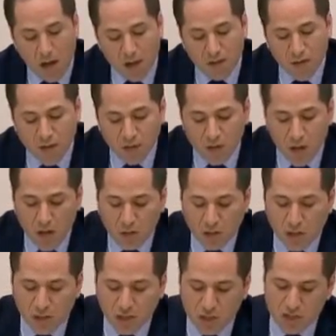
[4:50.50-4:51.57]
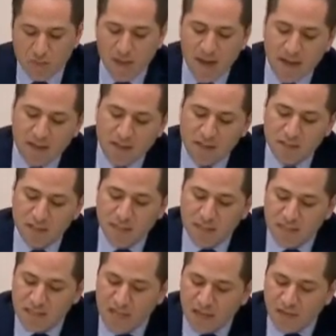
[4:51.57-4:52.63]
Another unconscious bias
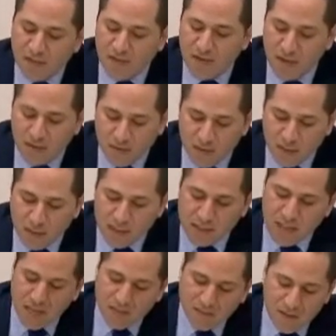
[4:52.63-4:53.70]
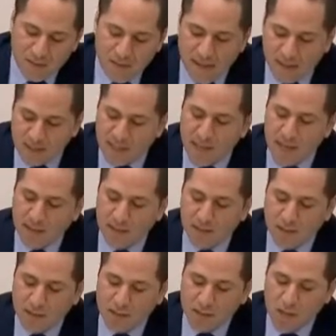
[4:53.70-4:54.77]
is that female
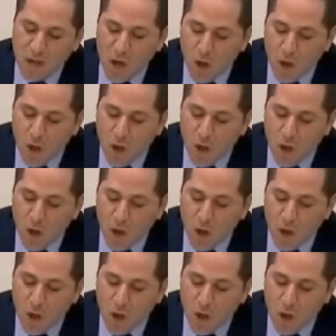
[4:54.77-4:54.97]
scientists